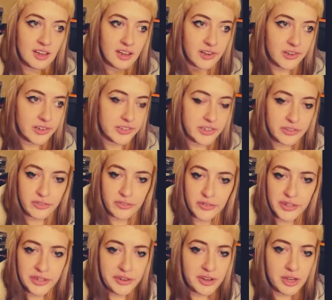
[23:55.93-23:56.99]
another
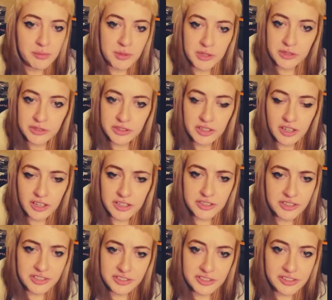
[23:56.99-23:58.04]
video I'm
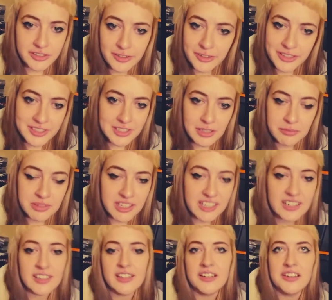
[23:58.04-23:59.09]
130 something,
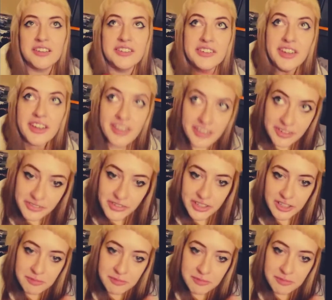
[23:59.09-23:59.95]
and then another video